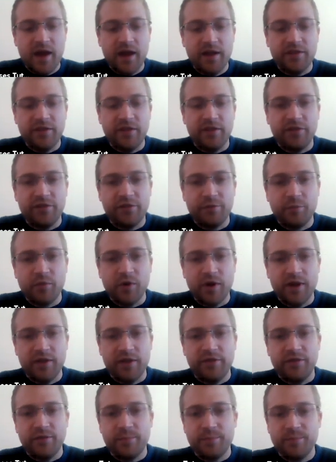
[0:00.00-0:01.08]
as it
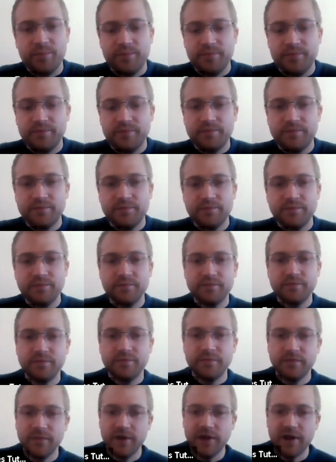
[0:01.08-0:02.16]
spreads.
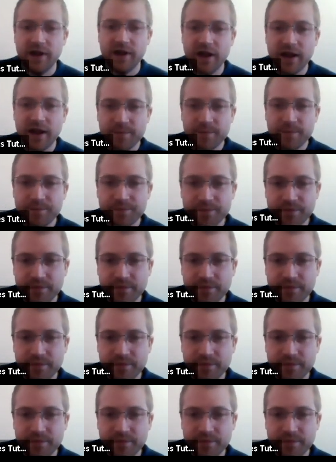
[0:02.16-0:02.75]
Okay,